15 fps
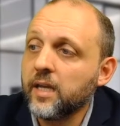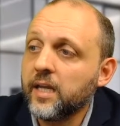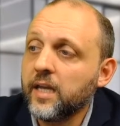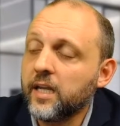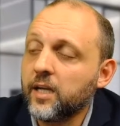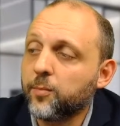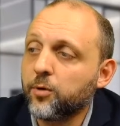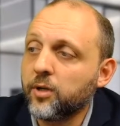
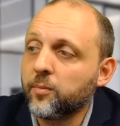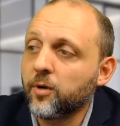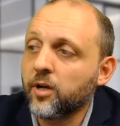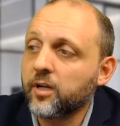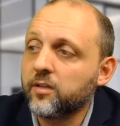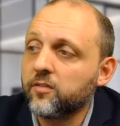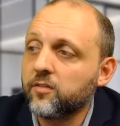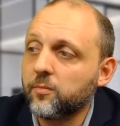in a
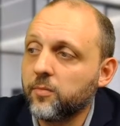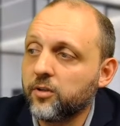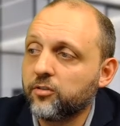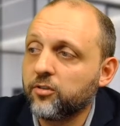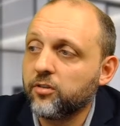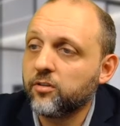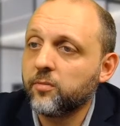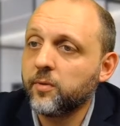pre-market
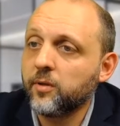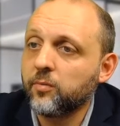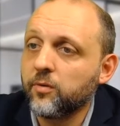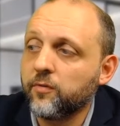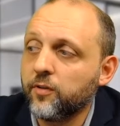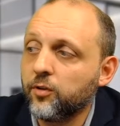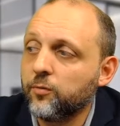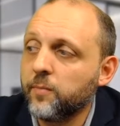submission to be
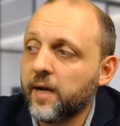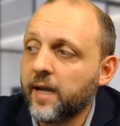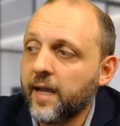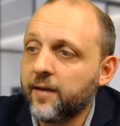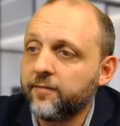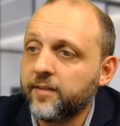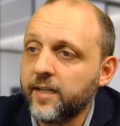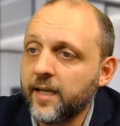reviewed by
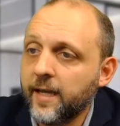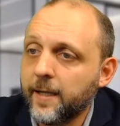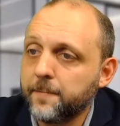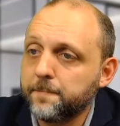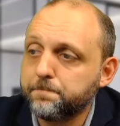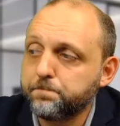FDA.